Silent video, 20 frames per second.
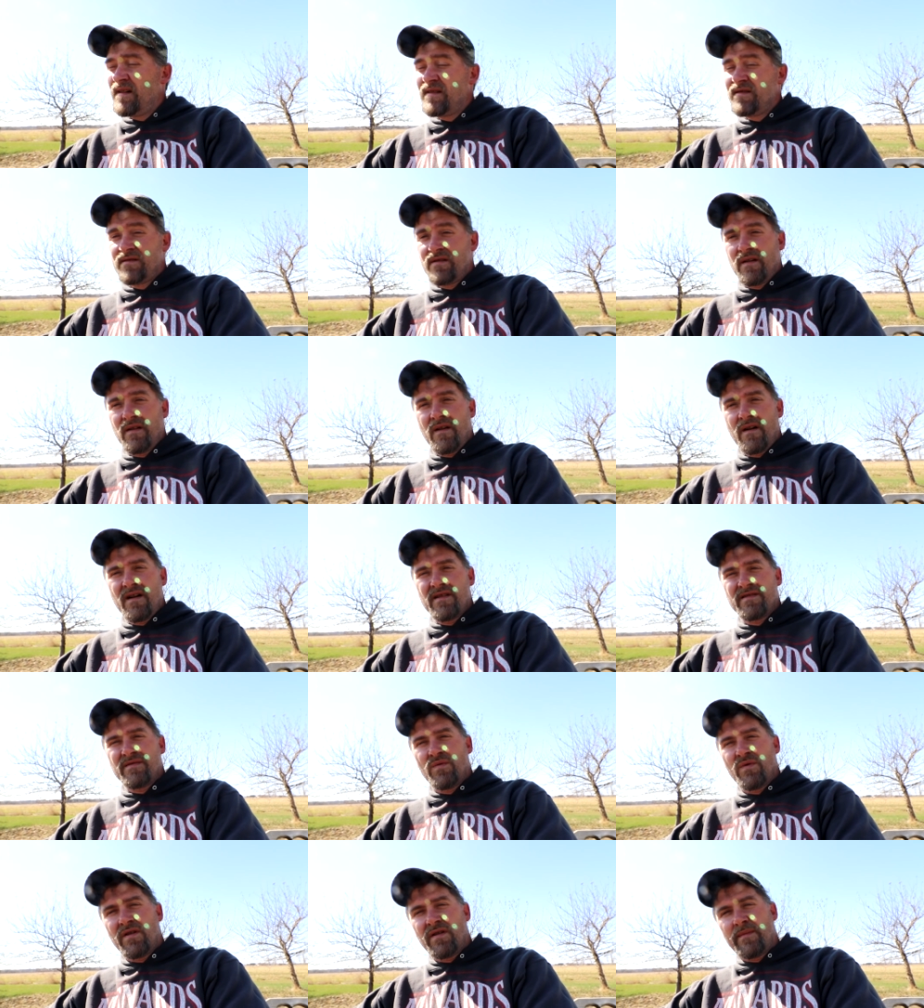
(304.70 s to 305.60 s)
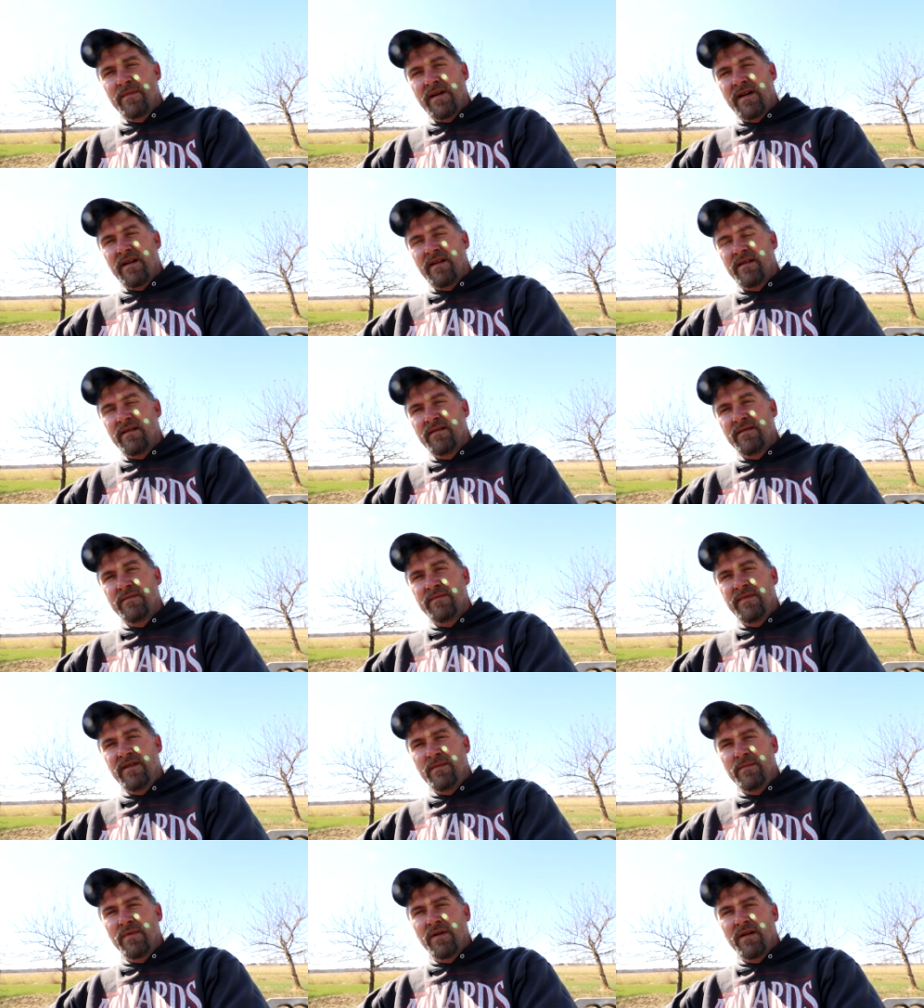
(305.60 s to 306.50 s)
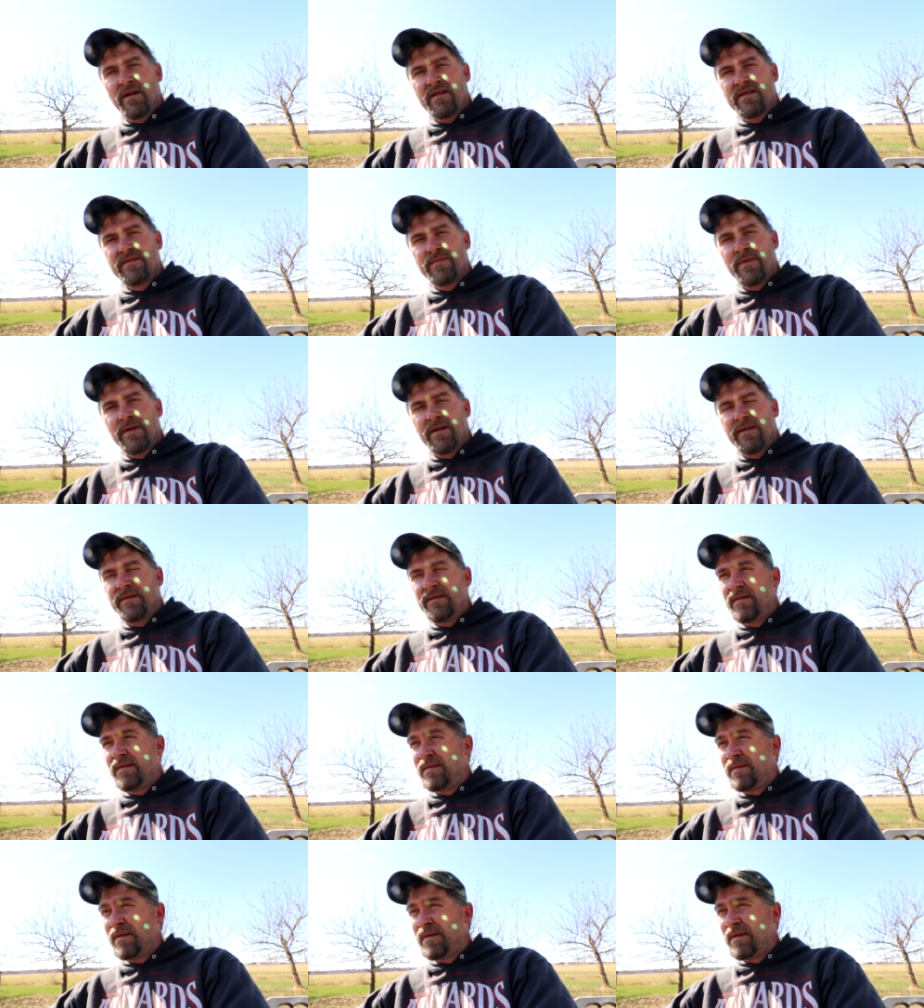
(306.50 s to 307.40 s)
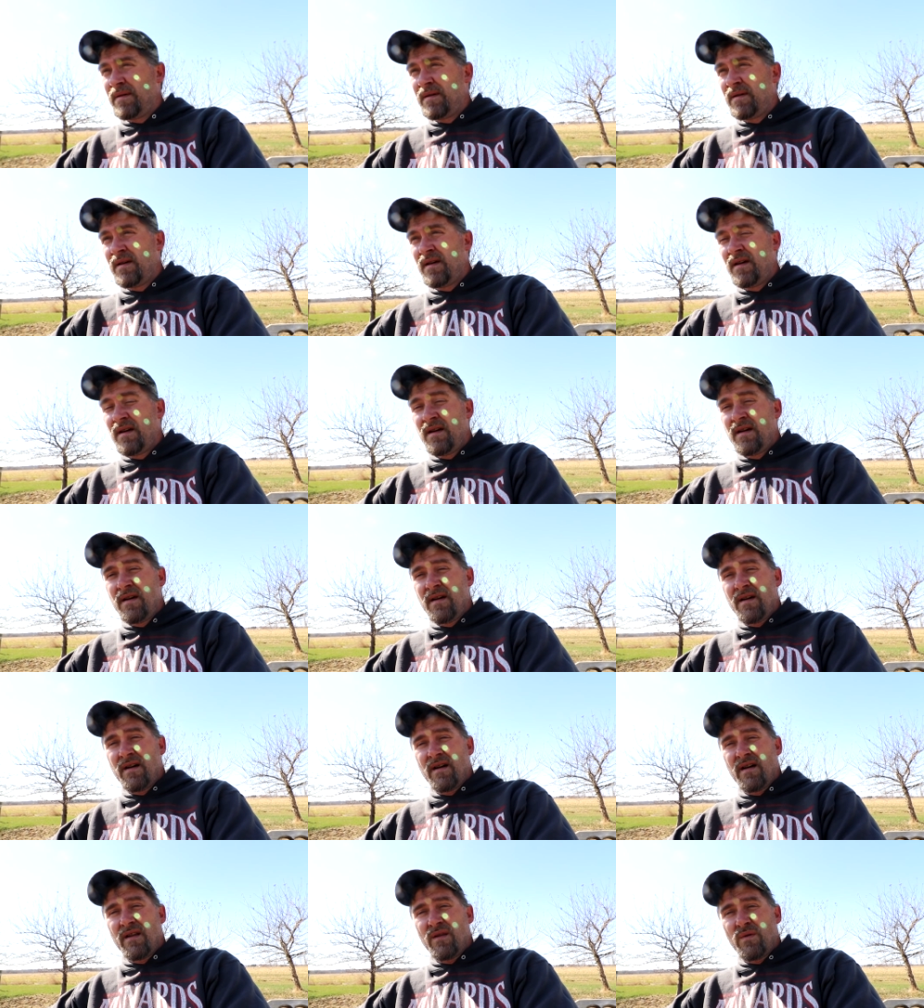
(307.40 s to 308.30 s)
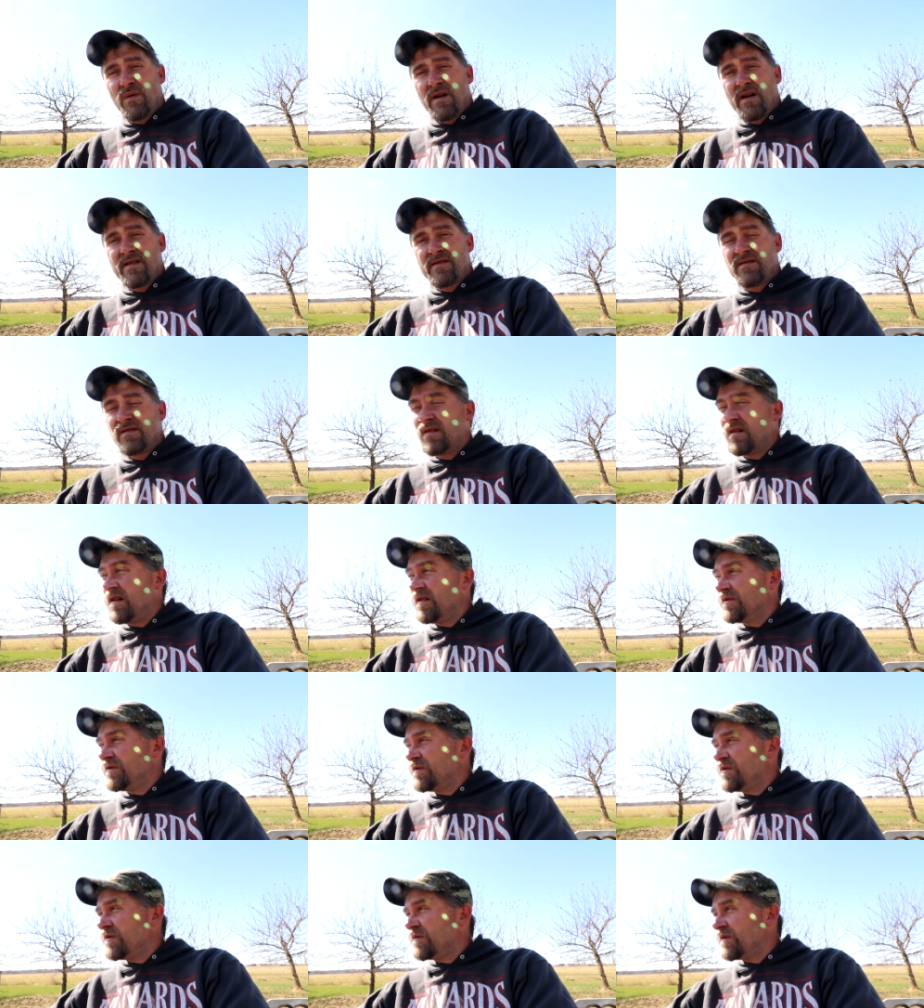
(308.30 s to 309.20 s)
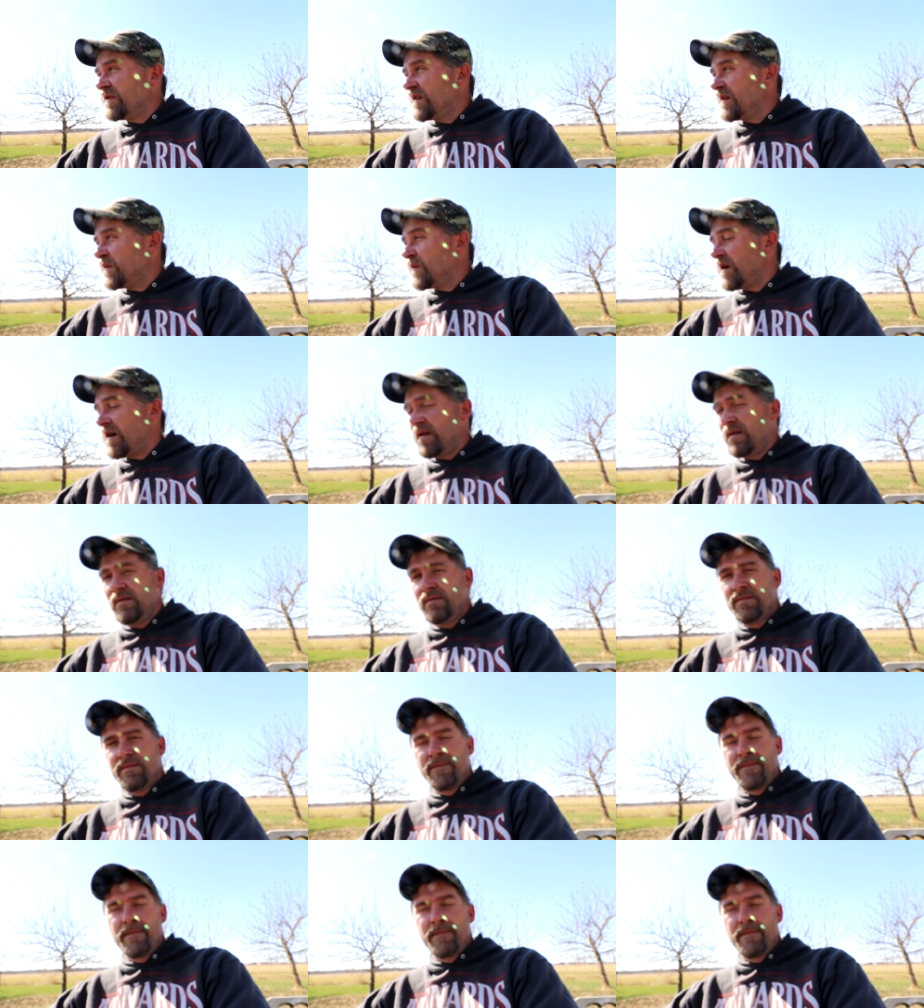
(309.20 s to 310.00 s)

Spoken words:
so I lost one of my meat birds, but otherwise they're all doing really well.